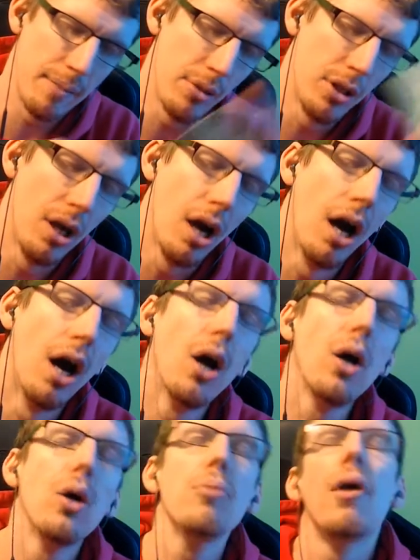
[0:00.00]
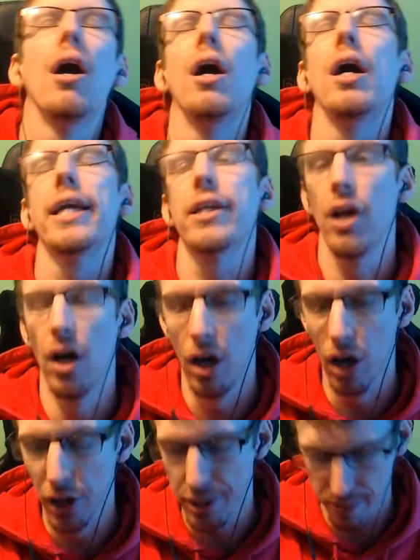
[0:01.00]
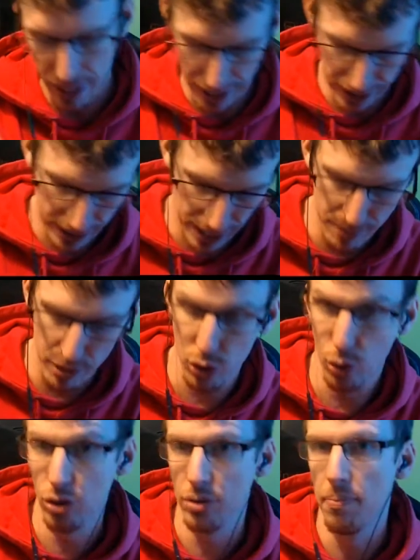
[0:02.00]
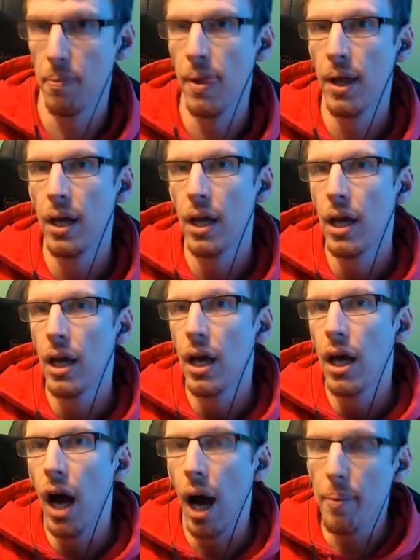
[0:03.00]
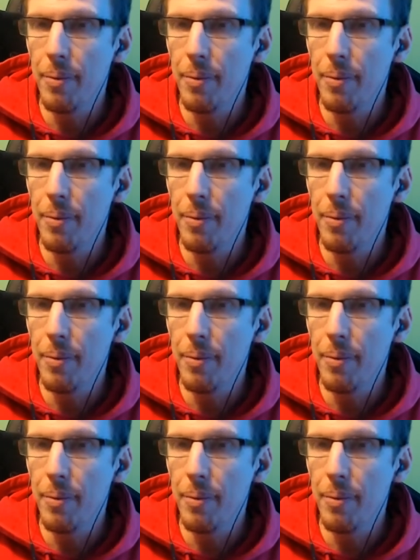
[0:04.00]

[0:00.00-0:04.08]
And oh my god, Endgame is awesome. I'm now